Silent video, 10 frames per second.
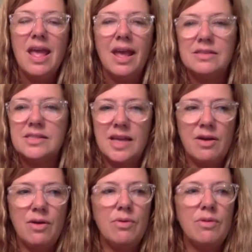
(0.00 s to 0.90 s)
And
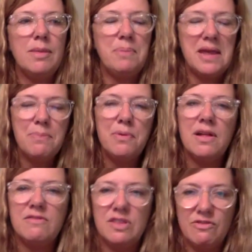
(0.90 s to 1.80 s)
so the people
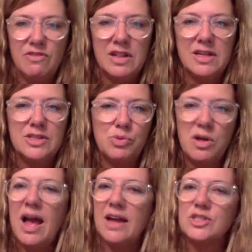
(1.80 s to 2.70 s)
of the village
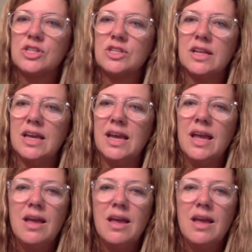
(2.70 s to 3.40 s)
will actually,